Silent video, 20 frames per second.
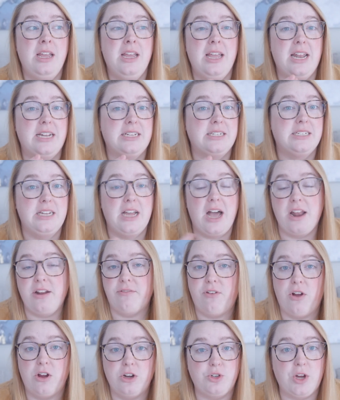it is not a
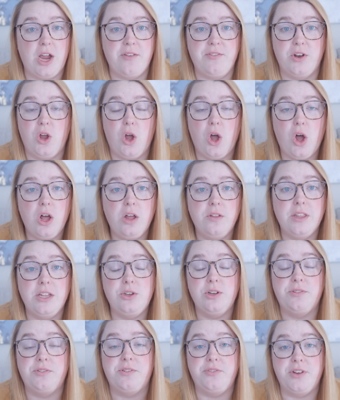far drive at all. They do
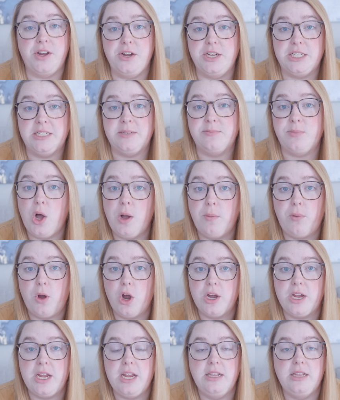have a very small
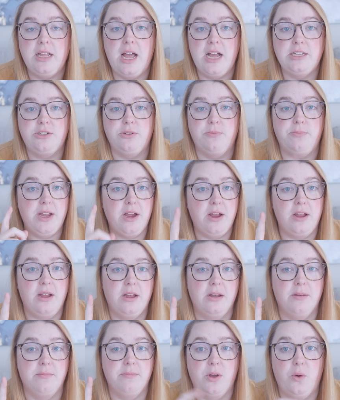parking lot, so be
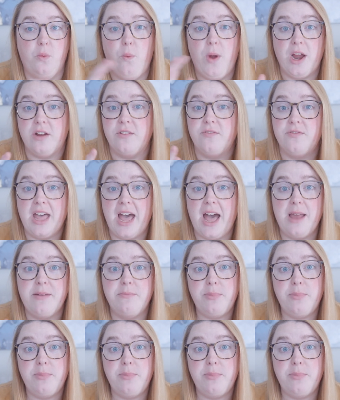aware of that,